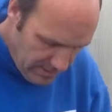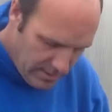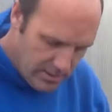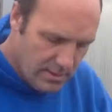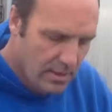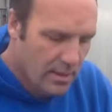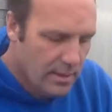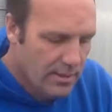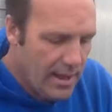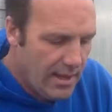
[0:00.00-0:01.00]
there.
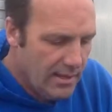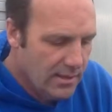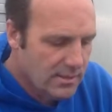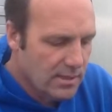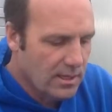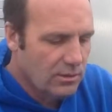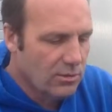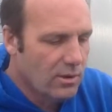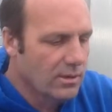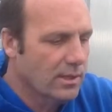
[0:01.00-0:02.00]
That is a
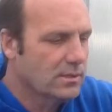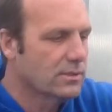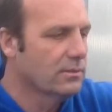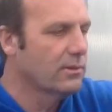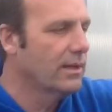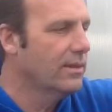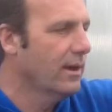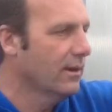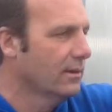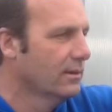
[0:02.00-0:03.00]
crocus right
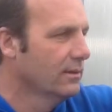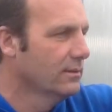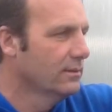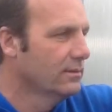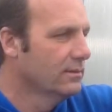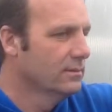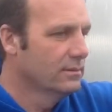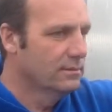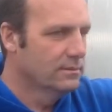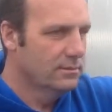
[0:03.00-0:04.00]
there.
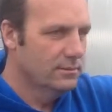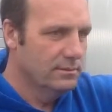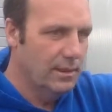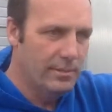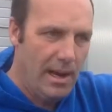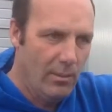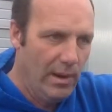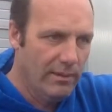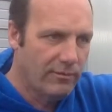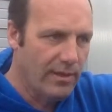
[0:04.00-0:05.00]
I'm not
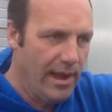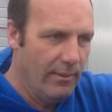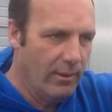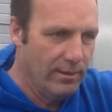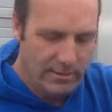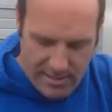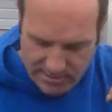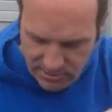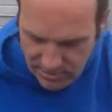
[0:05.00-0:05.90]
waiting for that one. That's